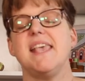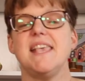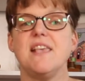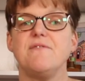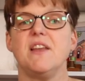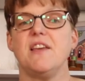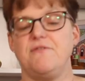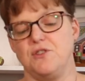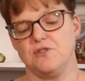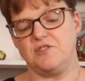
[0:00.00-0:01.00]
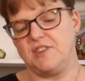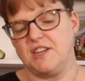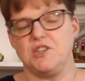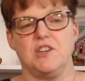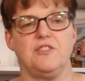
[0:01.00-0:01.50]
Even if your
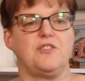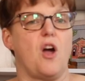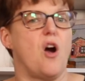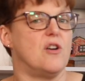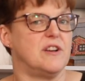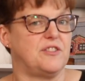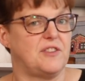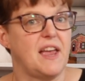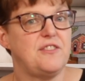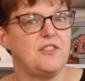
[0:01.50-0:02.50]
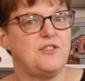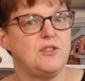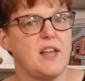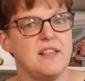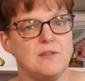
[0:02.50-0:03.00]
stitches aren't as nice as you
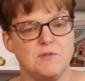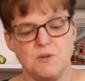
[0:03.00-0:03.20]
like them